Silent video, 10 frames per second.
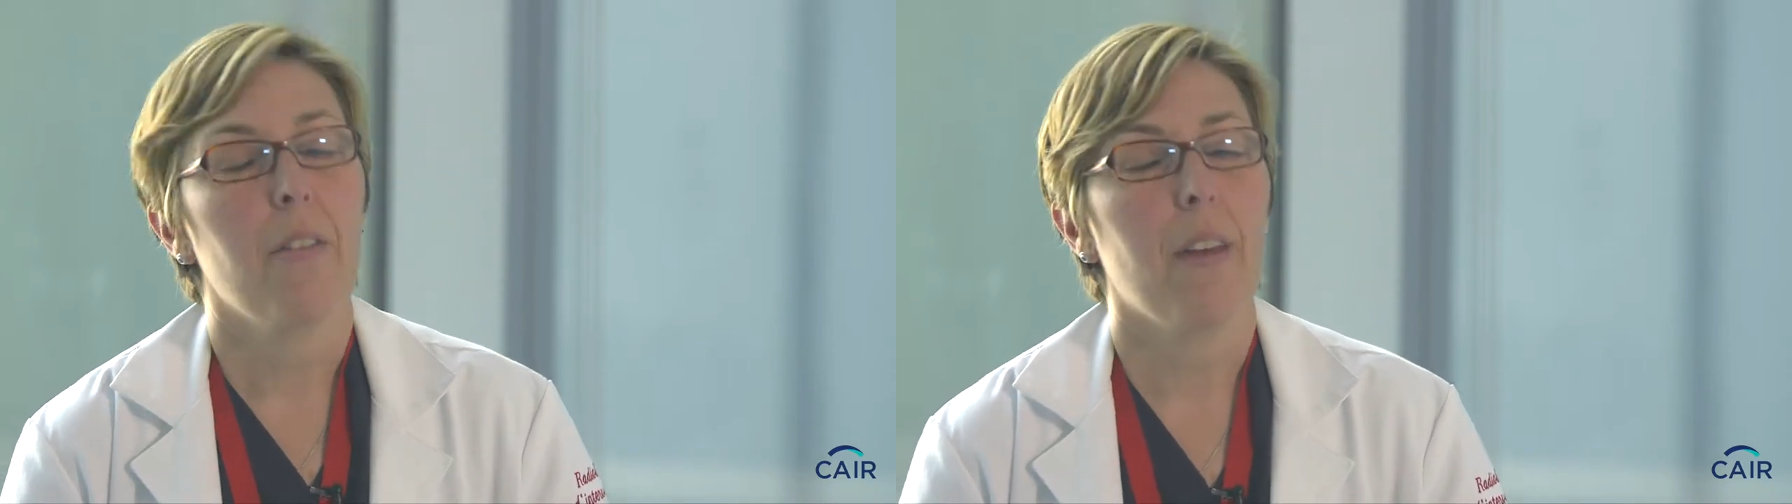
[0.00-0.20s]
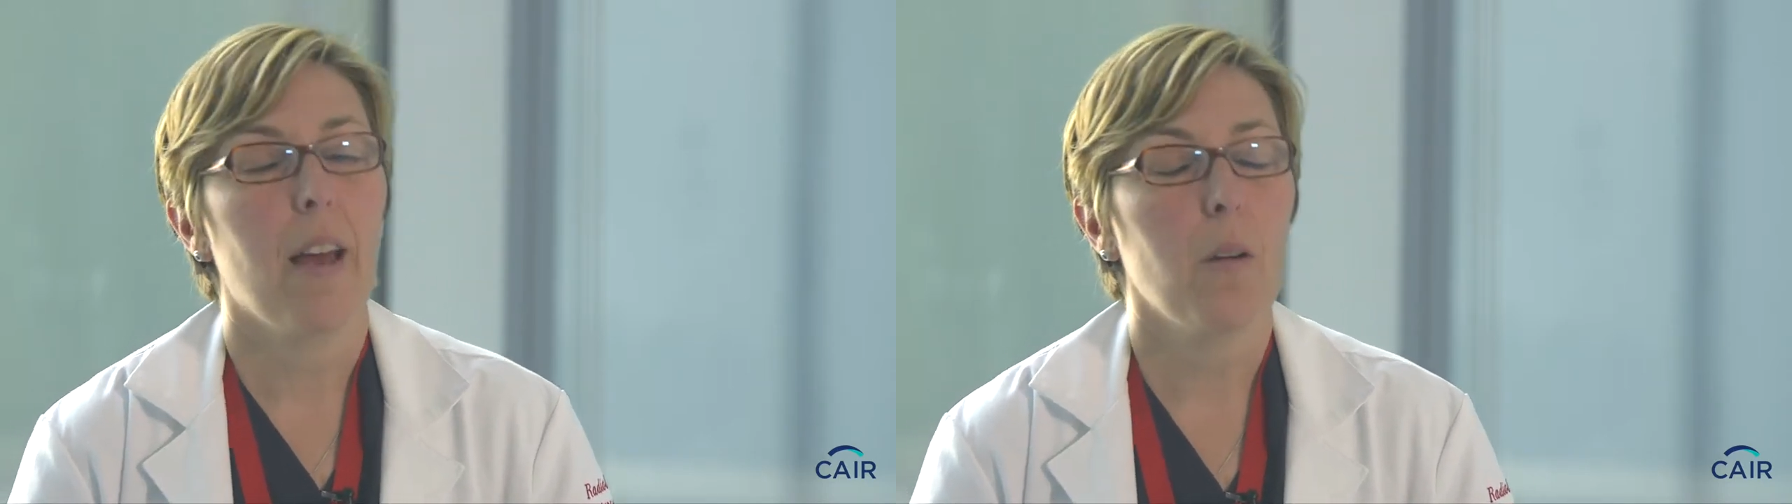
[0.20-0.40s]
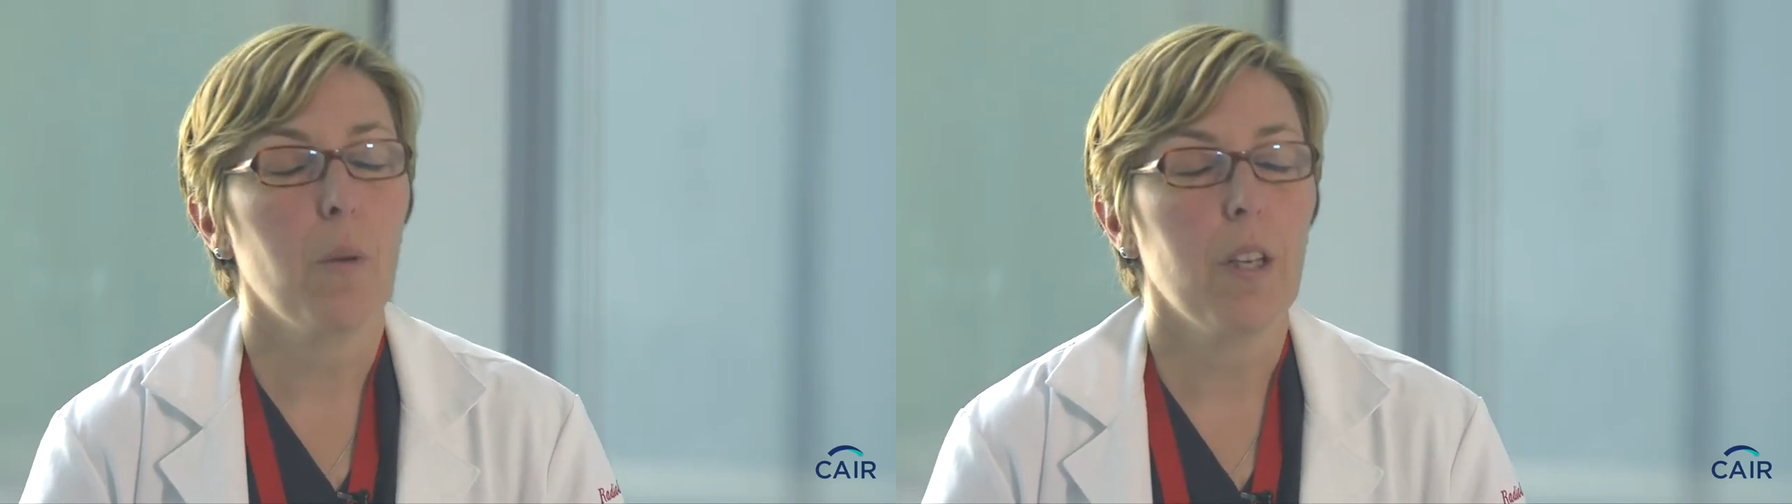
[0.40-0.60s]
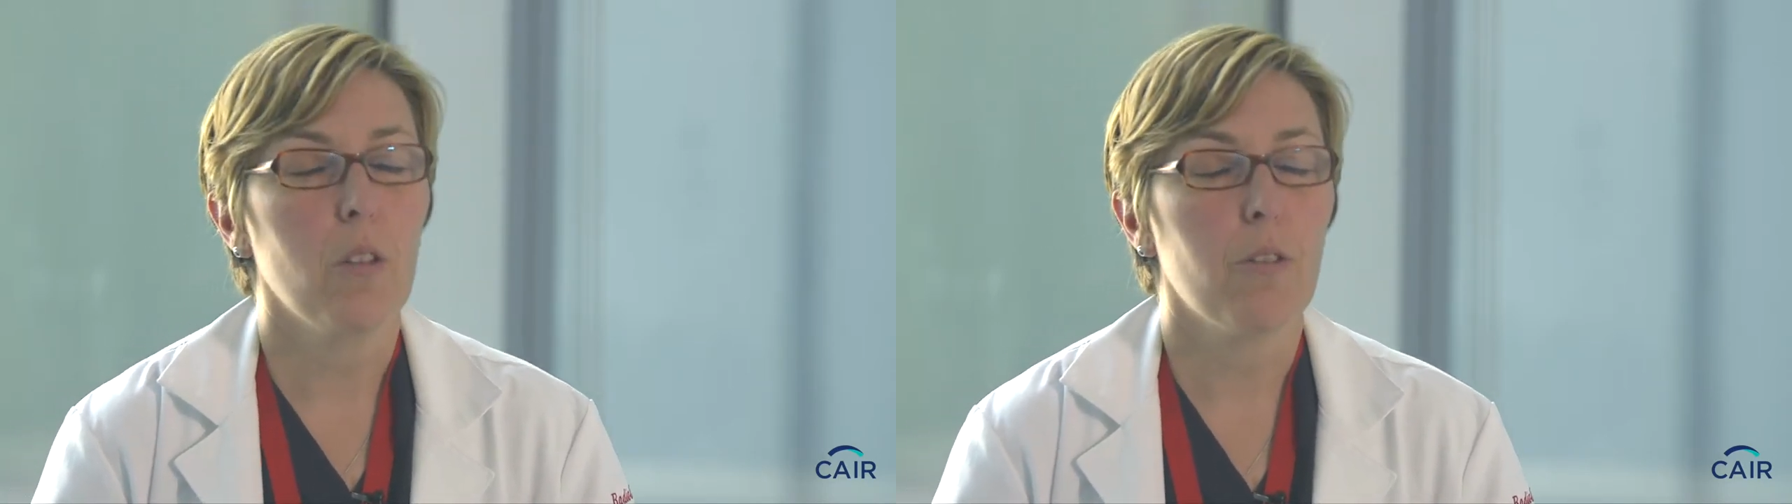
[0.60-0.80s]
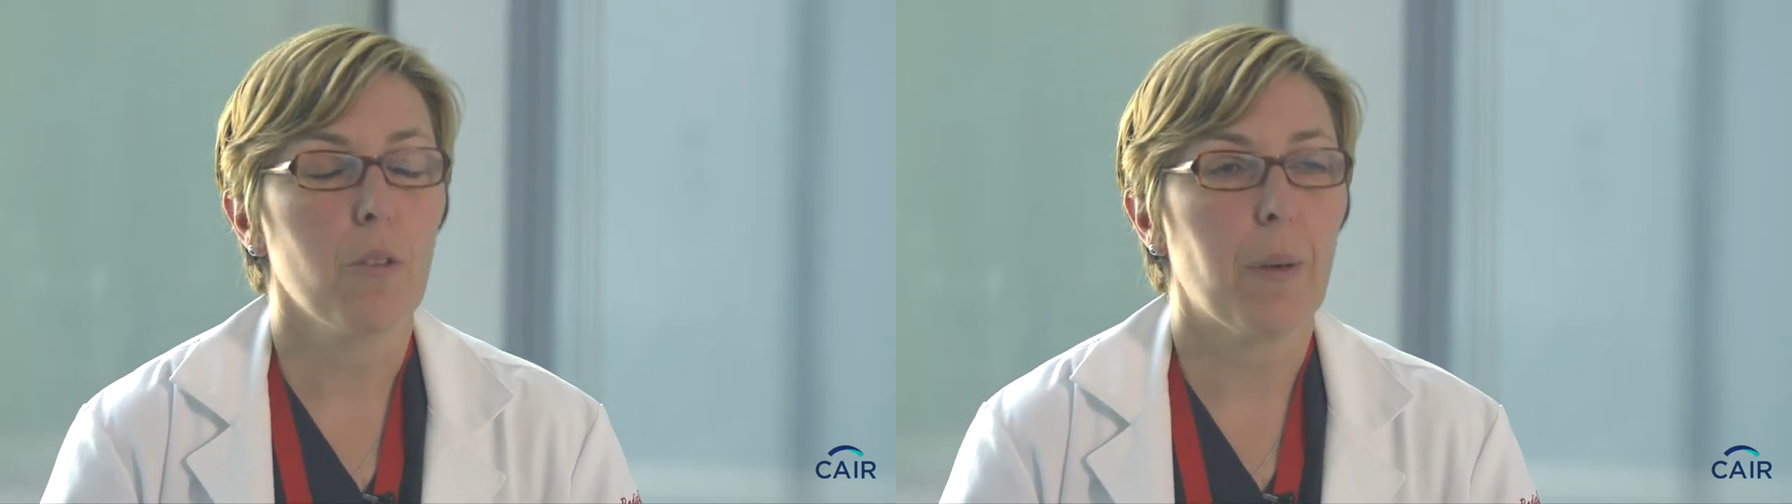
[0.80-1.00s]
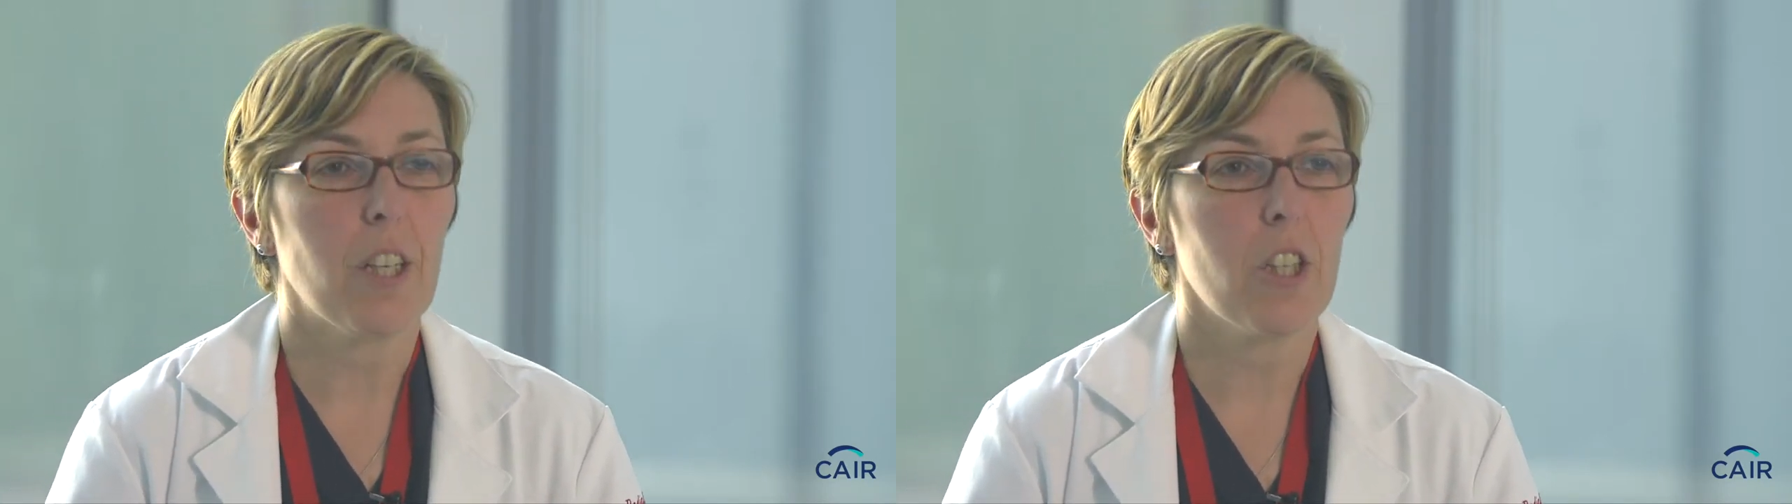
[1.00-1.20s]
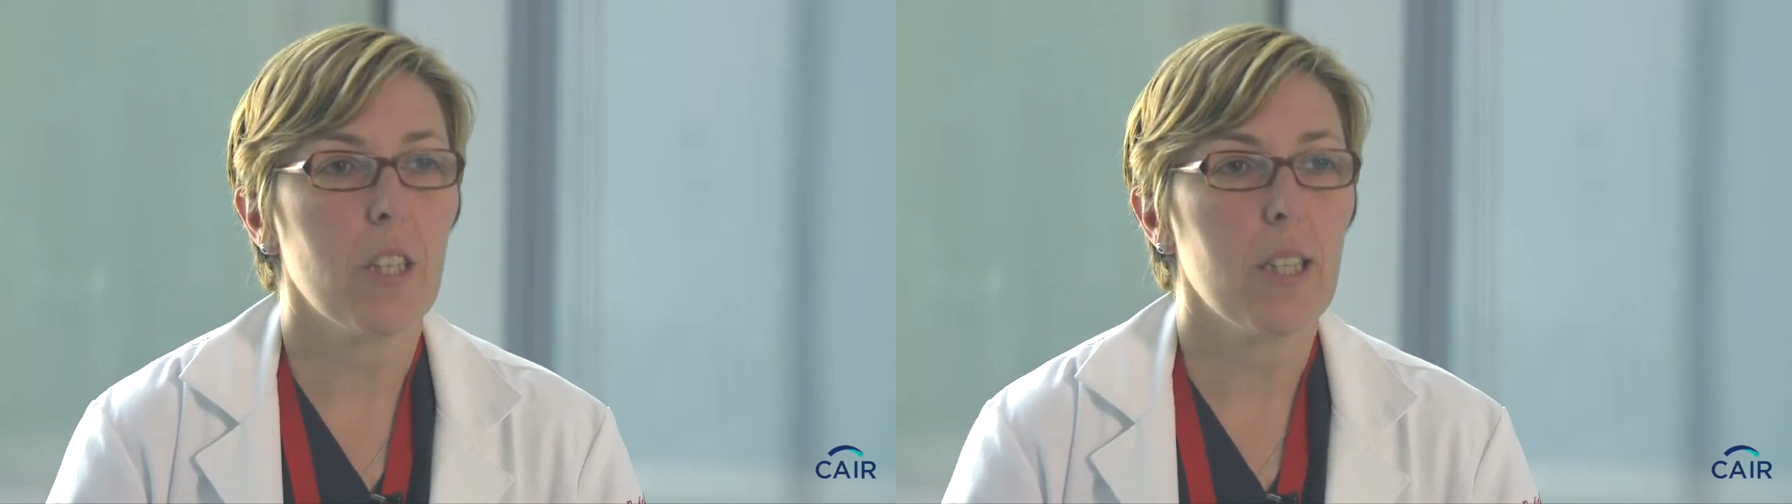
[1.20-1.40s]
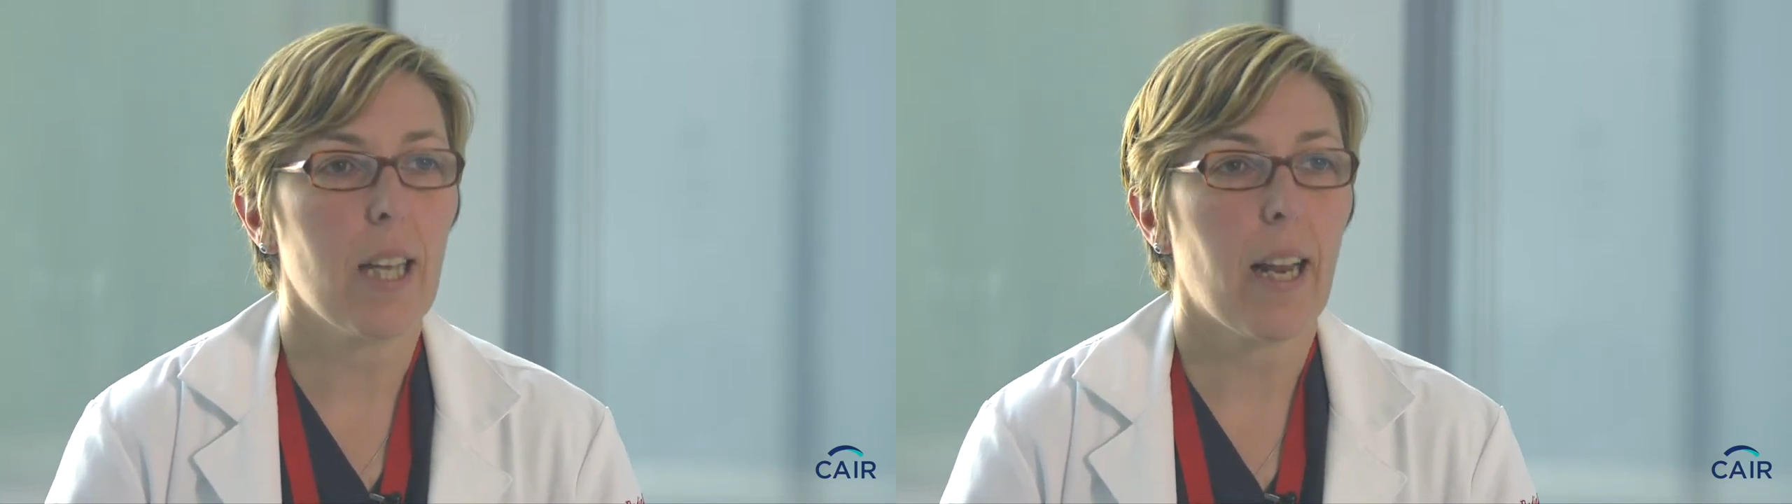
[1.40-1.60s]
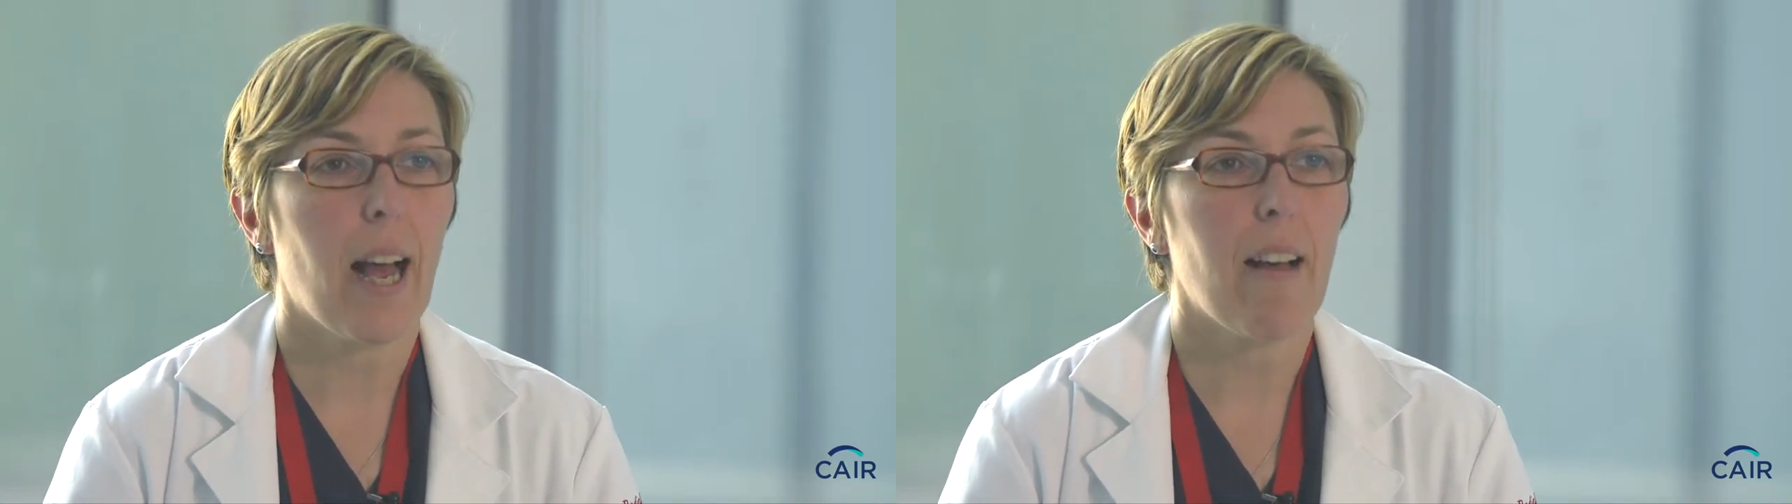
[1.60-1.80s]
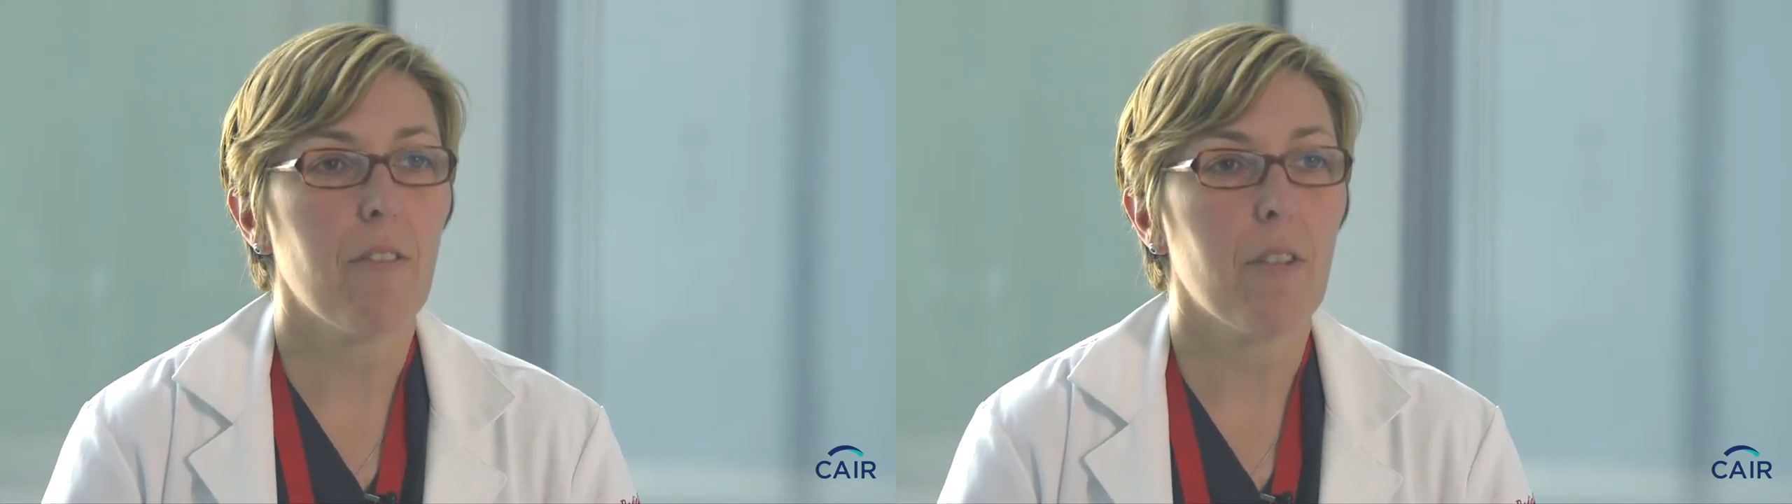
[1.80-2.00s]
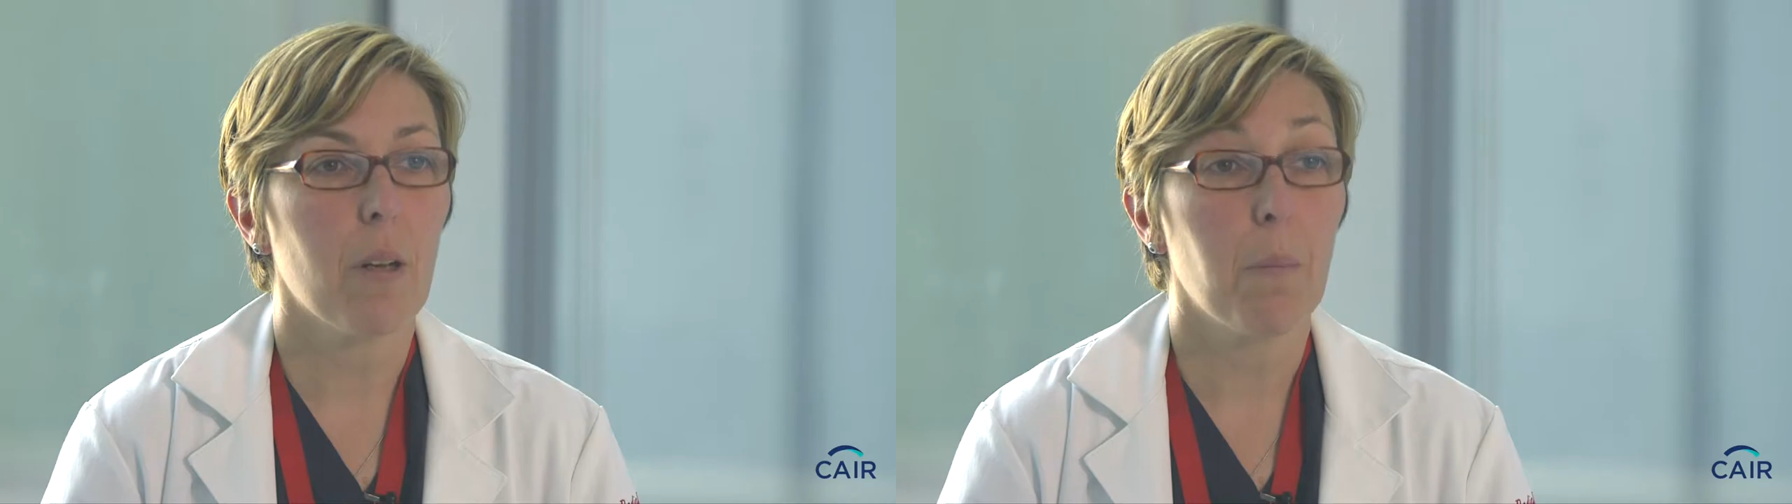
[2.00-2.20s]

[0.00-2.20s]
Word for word: that we use for patients that have uh,